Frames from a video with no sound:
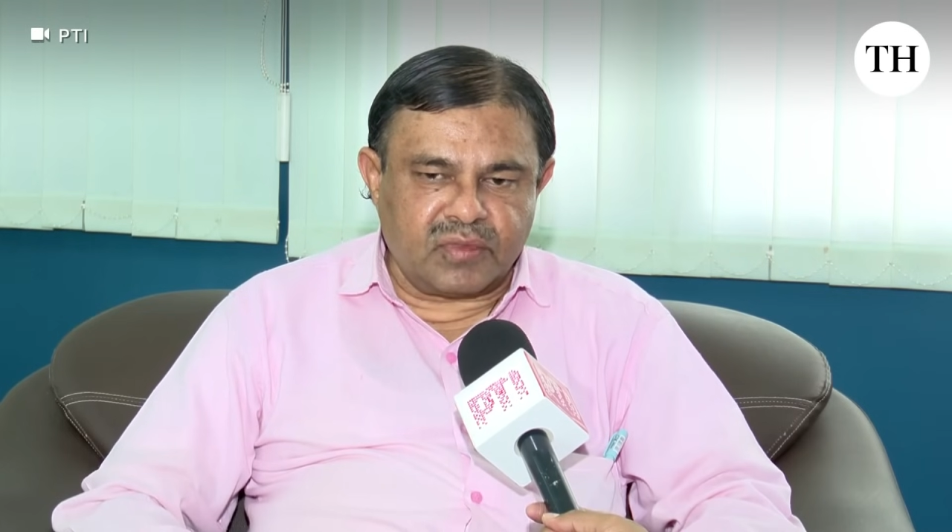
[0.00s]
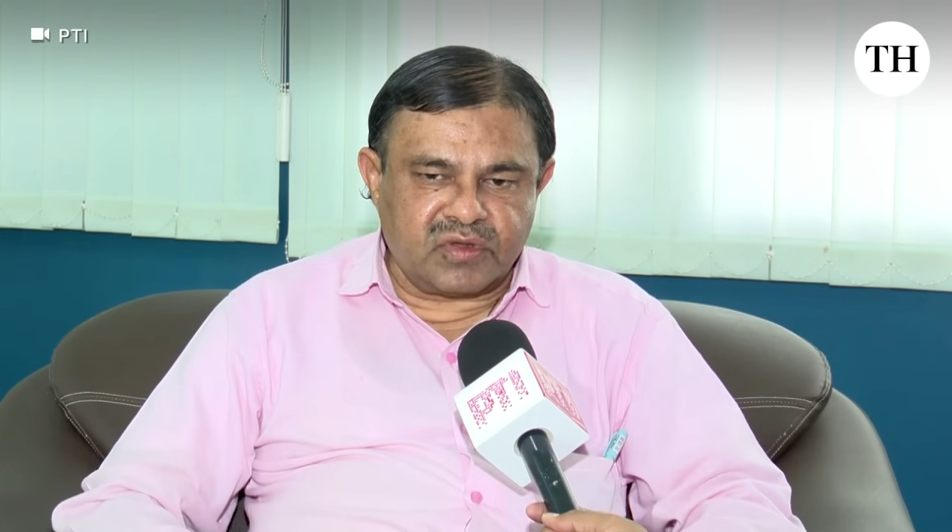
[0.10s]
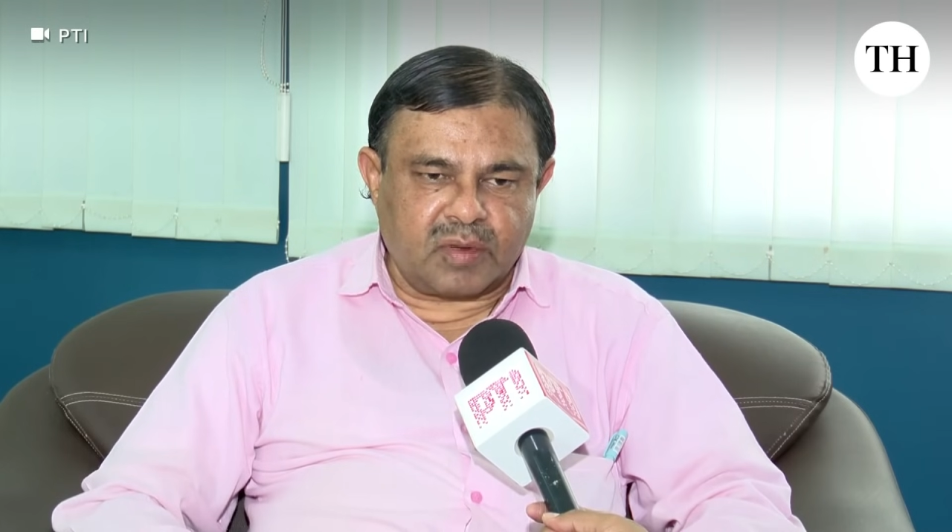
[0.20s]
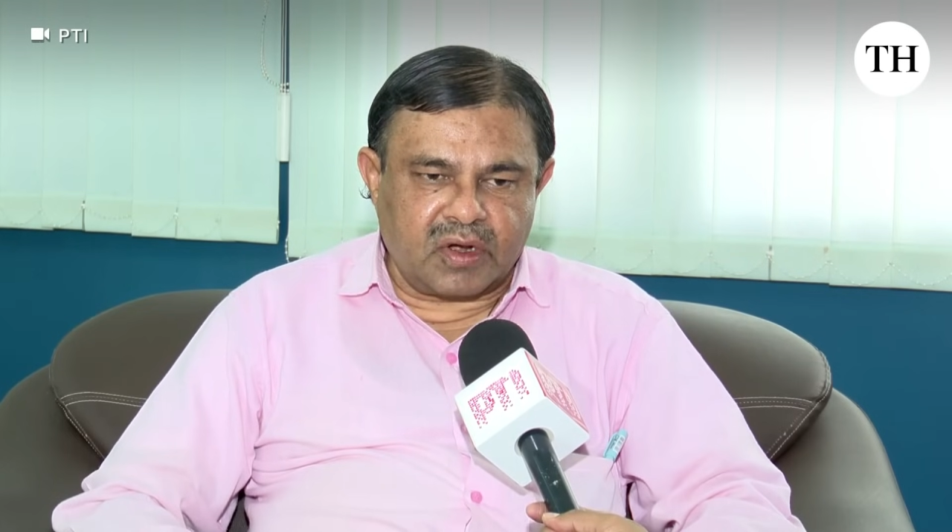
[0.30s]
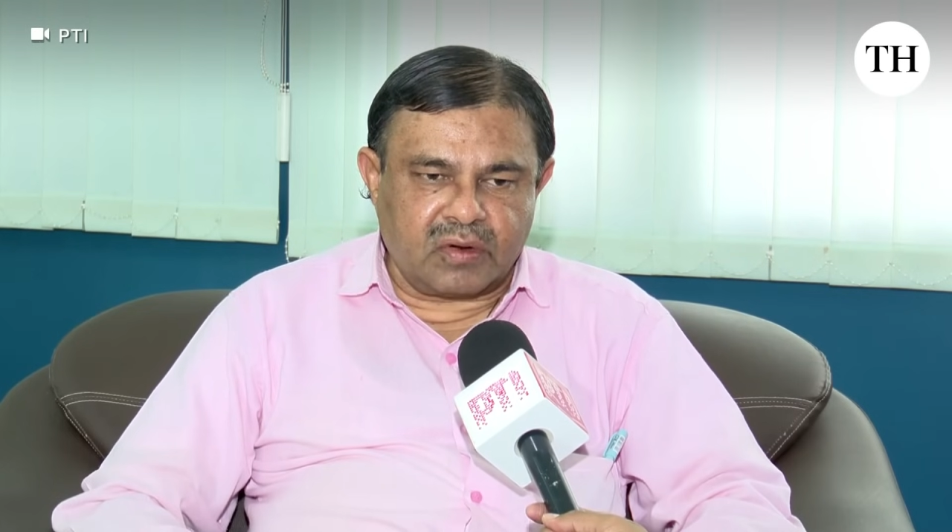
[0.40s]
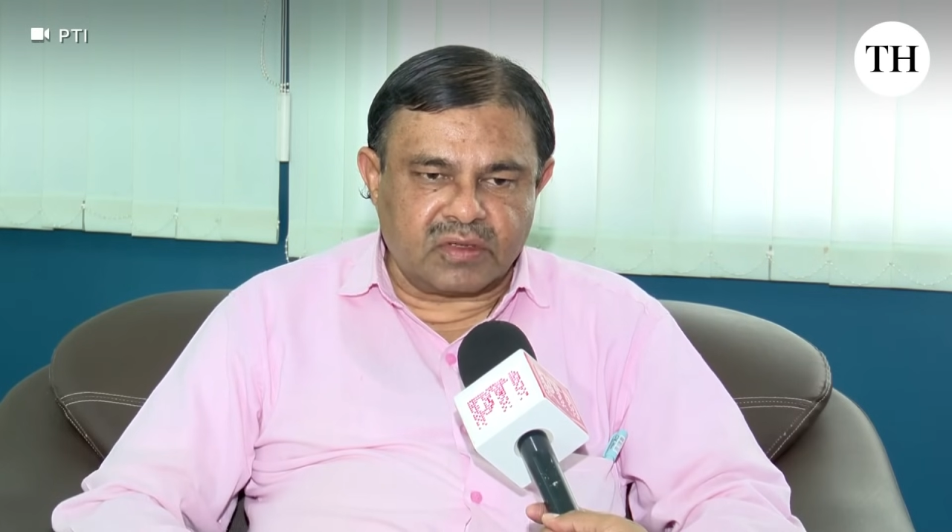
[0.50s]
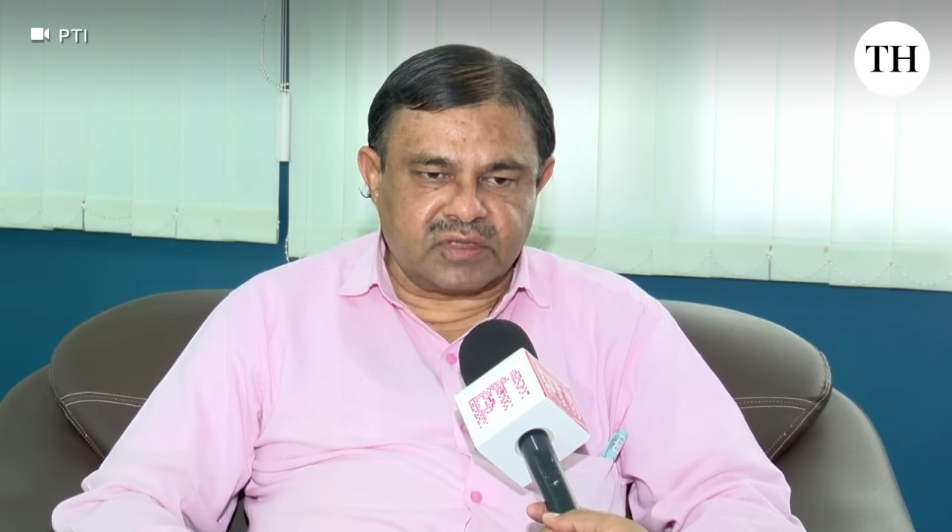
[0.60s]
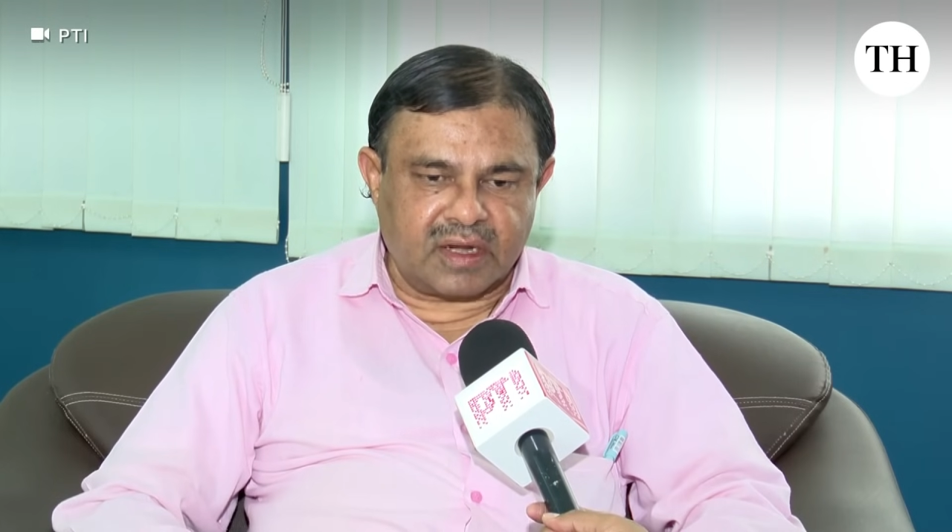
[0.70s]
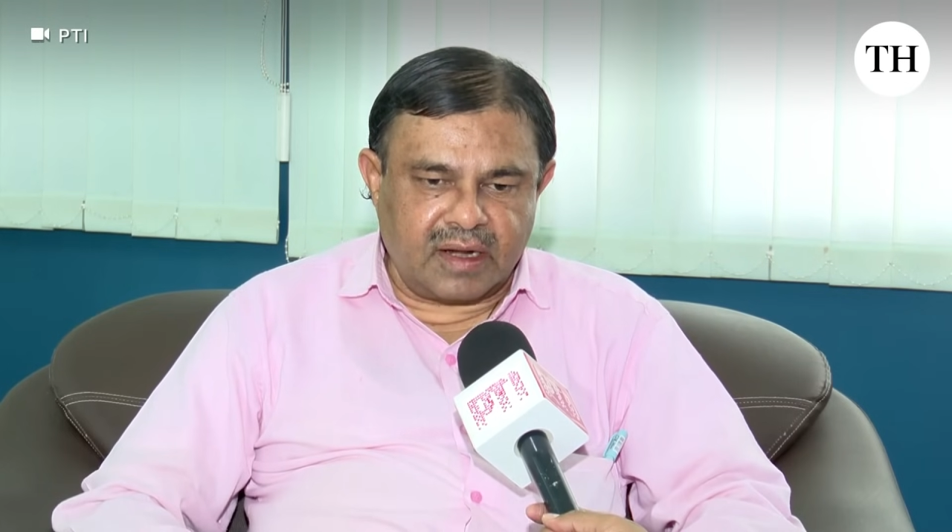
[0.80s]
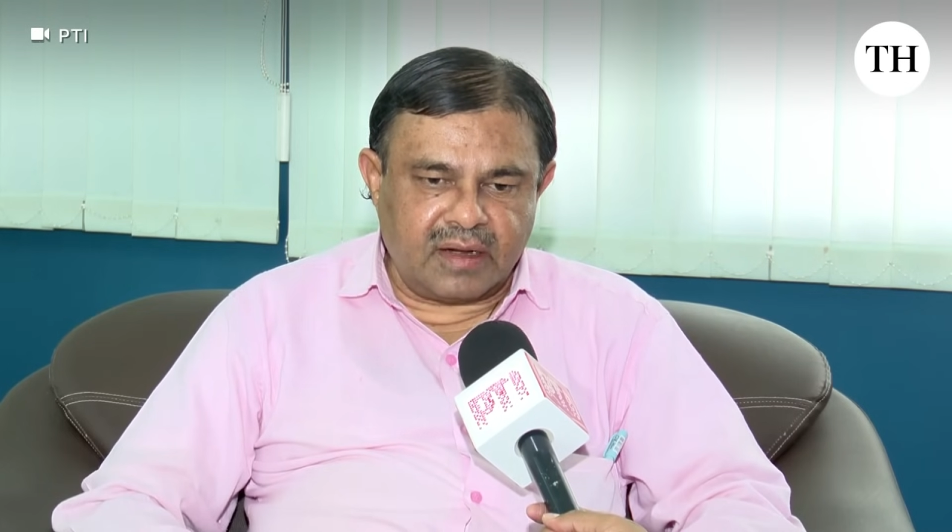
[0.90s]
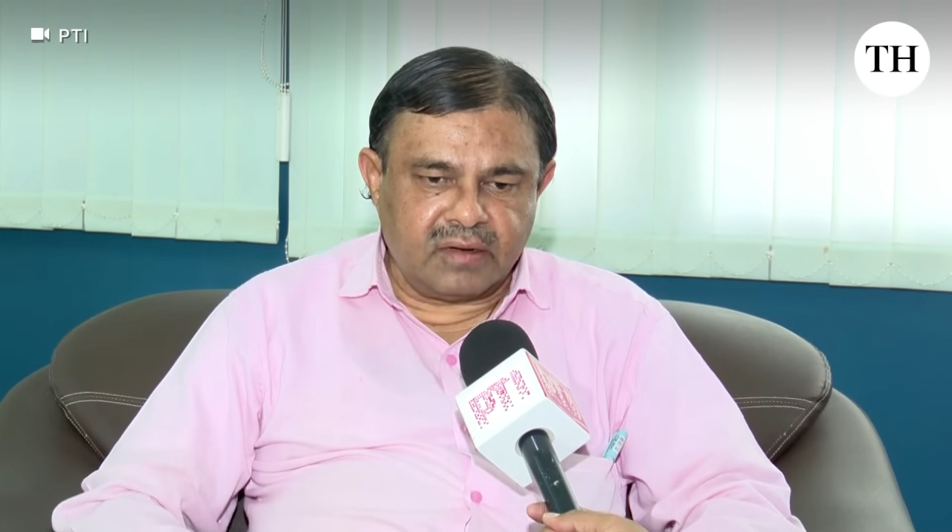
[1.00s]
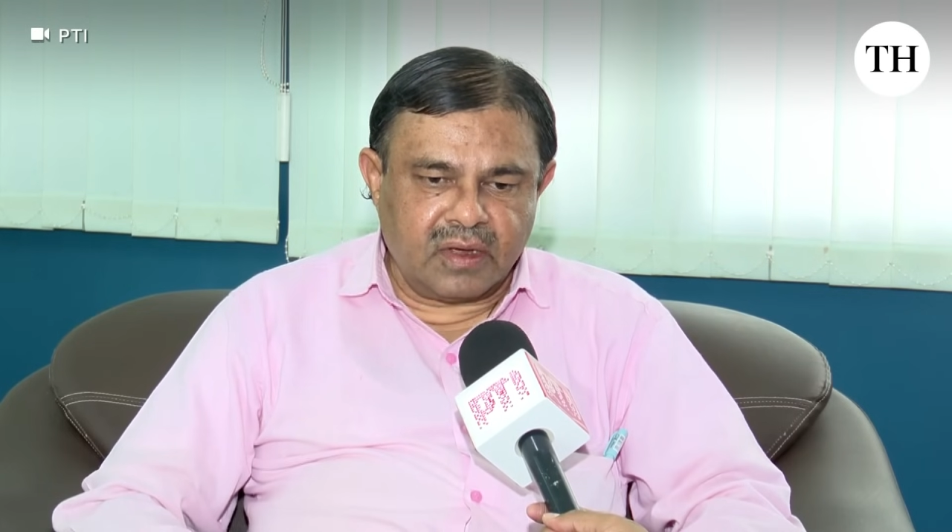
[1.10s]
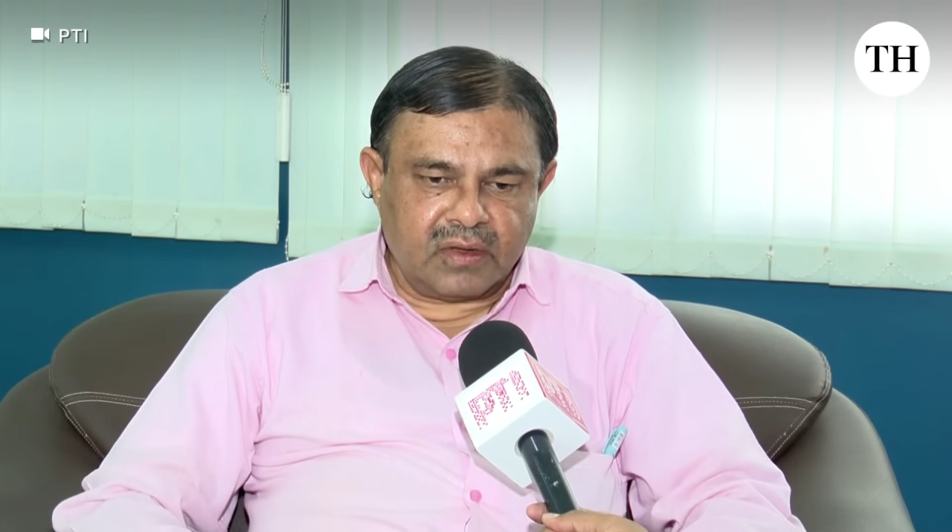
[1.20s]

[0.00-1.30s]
this particular satellite.